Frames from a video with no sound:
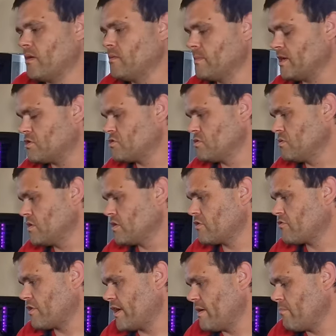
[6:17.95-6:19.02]
I will make sure to
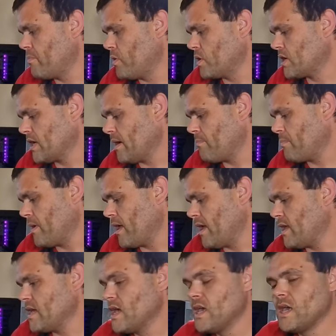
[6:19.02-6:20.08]
try and put up
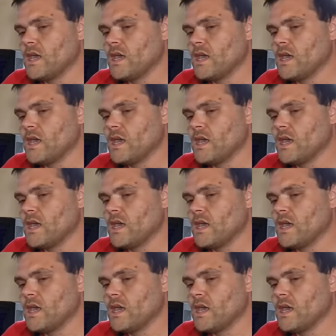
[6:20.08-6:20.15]
a